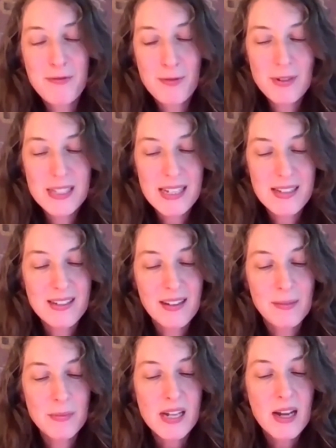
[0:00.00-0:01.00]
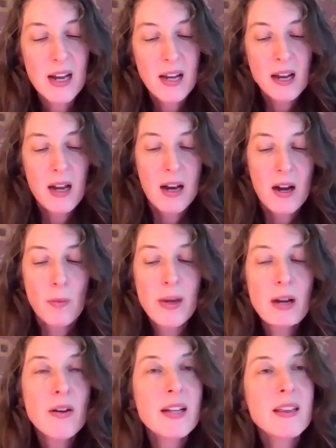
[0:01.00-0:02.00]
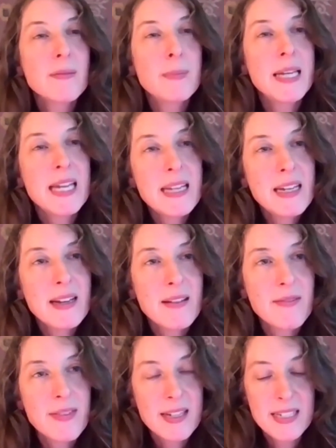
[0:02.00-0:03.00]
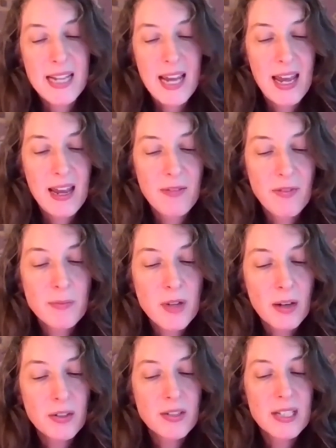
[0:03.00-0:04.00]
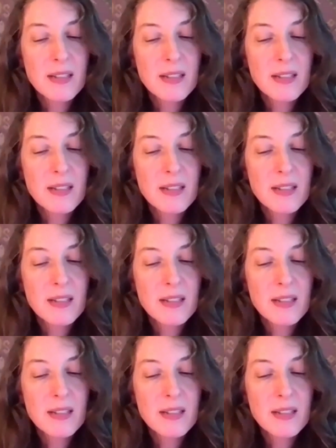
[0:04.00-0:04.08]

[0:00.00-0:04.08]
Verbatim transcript: on food systems we heard at the beginning of the day from Dr.